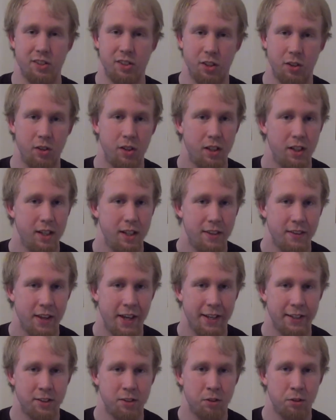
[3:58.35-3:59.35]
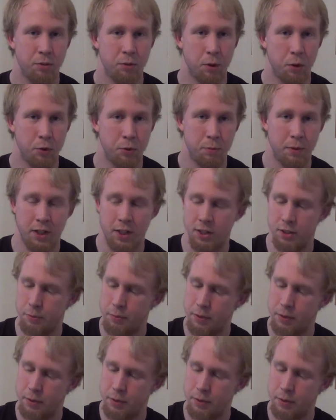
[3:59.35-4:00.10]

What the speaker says: So that's Rosemary's